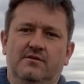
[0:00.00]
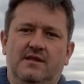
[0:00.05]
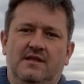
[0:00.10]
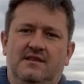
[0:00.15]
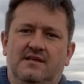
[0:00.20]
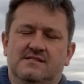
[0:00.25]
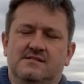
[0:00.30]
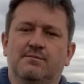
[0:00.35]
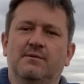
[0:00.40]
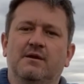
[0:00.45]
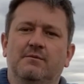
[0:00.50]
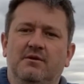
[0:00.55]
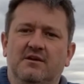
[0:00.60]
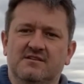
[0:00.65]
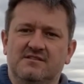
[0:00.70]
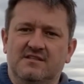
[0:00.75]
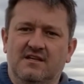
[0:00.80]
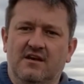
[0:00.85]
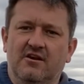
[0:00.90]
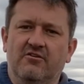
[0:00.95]
This might be
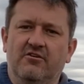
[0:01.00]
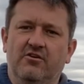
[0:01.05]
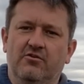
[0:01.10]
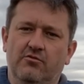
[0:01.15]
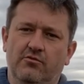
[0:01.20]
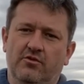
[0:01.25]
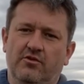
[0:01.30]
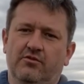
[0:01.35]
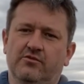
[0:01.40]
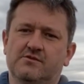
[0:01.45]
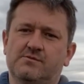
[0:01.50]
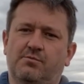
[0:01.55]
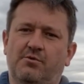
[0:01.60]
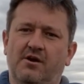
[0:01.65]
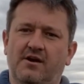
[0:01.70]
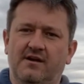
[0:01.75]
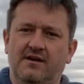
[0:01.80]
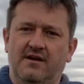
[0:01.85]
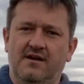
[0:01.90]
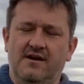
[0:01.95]
a scenario where those
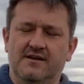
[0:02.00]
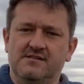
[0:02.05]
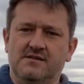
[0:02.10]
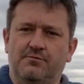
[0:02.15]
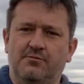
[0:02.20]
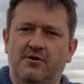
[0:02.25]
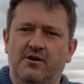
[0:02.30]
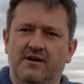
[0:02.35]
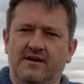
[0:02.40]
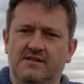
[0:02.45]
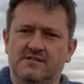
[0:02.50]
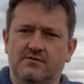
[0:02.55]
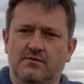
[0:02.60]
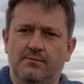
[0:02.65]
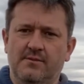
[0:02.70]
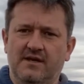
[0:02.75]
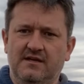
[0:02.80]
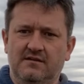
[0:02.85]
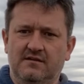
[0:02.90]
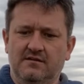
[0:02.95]
kinds of products are
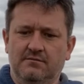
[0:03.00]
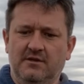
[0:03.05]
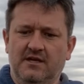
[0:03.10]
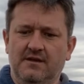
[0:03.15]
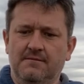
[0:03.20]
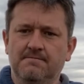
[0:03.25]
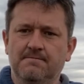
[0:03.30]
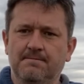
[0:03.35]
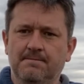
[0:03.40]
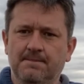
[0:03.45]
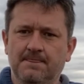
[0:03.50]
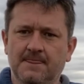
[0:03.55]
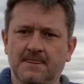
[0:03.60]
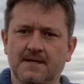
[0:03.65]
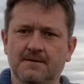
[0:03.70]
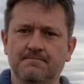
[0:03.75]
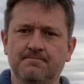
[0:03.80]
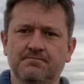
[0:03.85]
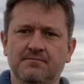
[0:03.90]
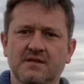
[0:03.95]
meant to be.
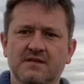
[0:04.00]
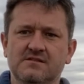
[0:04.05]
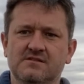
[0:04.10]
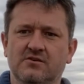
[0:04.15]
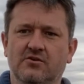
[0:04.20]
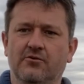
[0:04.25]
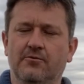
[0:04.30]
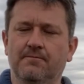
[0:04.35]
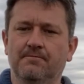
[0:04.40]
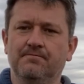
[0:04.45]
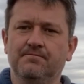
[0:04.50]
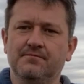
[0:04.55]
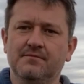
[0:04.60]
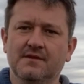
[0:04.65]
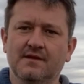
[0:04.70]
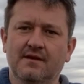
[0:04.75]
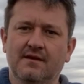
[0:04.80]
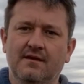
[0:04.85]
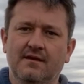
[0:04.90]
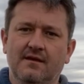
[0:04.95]
So
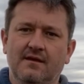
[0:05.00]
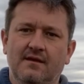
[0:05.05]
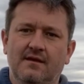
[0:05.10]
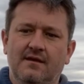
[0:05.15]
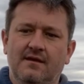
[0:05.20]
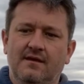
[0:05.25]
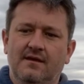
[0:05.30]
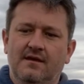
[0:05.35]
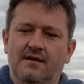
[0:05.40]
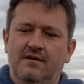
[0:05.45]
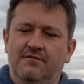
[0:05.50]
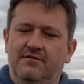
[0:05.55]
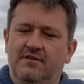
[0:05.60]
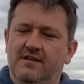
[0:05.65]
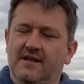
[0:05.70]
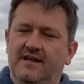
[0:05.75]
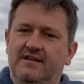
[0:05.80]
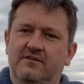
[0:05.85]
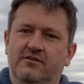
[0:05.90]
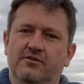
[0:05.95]
if
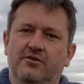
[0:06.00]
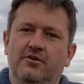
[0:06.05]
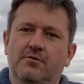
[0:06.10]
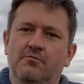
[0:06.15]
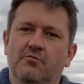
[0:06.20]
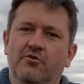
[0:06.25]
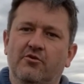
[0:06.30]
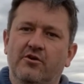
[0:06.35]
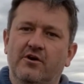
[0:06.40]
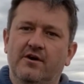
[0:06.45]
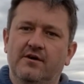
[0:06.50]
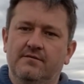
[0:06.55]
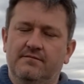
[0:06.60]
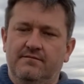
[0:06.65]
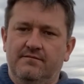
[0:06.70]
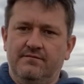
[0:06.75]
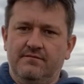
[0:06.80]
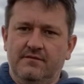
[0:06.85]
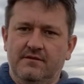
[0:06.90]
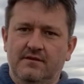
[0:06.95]
you'd like to learn more,
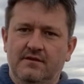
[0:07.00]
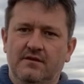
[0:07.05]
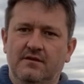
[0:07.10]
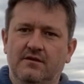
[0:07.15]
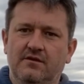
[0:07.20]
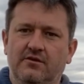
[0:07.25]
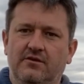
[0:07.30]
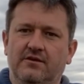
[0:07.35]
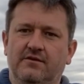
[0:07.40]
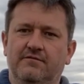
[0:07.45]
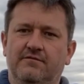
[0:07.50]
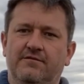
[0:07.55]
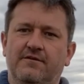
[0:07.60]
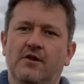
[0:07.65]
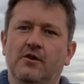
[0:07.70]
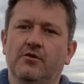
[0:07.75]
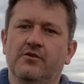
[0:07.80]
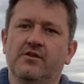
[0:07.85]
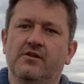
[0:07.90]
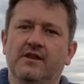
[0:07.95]
you can
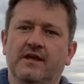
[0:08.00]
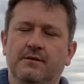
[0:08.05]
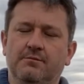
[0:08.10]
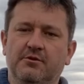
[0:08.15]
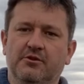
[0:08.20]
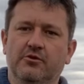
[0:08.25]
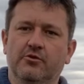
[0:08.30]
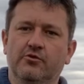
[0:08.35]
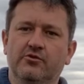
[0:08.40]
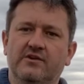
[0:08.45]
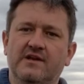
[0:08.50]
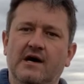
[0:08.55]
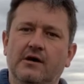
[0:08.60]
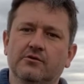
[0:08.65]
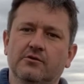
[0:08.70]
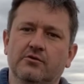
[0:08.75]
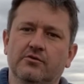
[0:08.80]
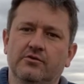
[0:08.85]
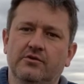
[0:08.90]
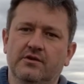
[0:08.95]
follow the link below,
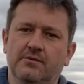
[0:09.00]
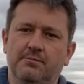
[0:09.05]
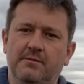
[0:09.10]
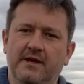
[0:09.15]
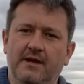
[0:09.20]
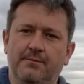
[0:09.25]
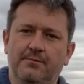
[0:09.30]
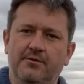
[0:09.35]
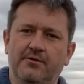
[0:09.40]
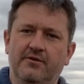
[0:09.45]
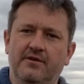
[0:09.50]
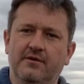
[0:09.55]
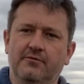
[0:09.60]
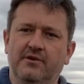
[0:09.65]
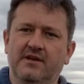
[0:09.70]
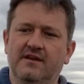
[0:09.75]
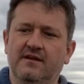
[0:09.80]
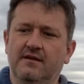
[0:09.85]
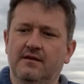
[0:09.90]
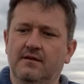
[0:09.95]
download the paper that
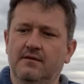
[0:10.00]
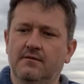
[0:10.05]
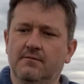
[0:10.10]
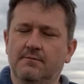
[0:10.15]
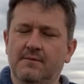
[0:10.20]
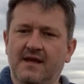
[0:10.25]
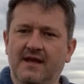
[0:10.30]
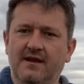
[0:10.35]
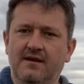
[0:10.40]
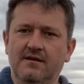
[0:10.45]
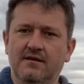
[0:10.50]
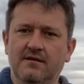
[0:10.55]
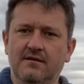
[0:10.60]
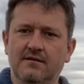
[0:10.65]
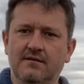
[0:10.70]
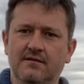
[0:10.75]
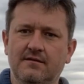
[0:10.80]
we made